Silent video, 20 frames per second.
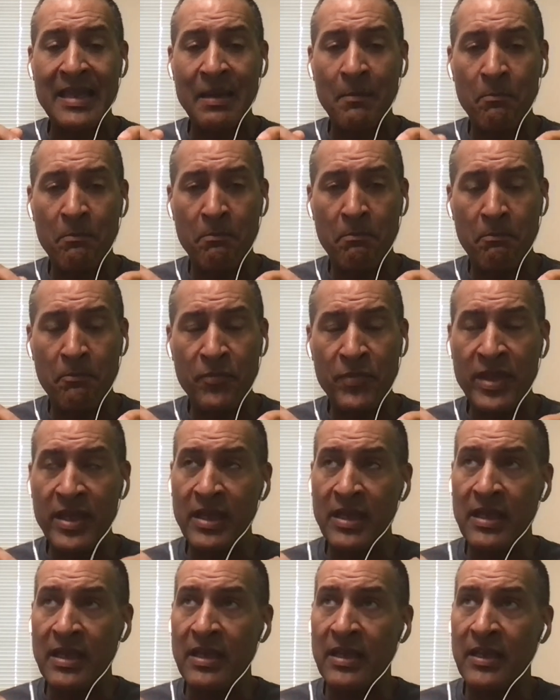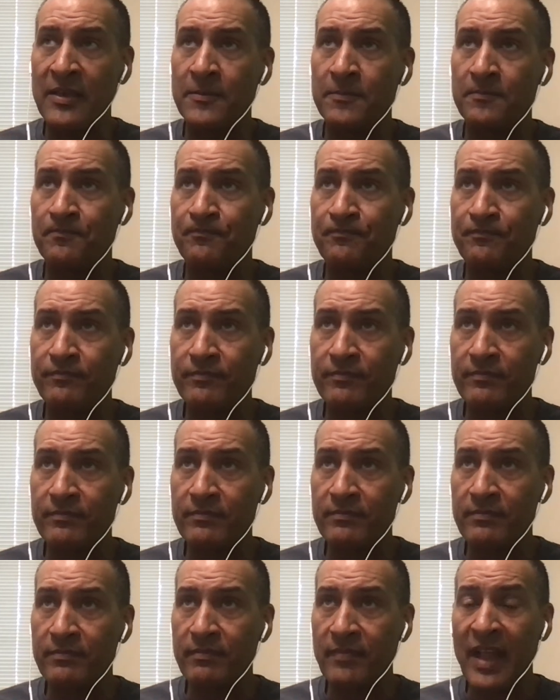the
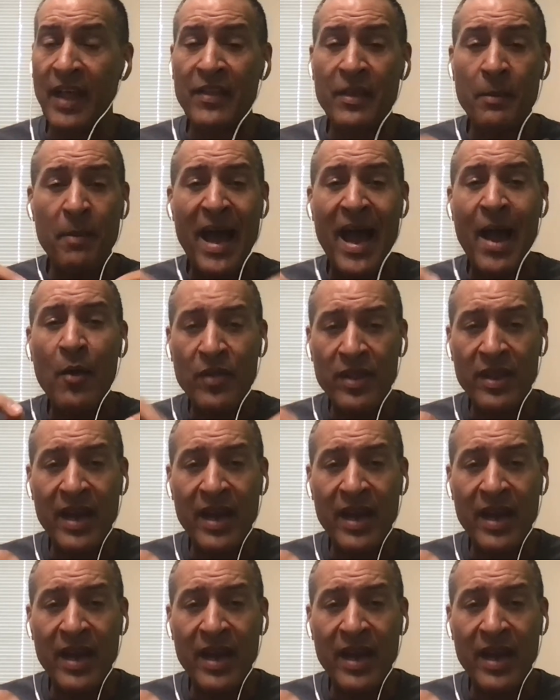power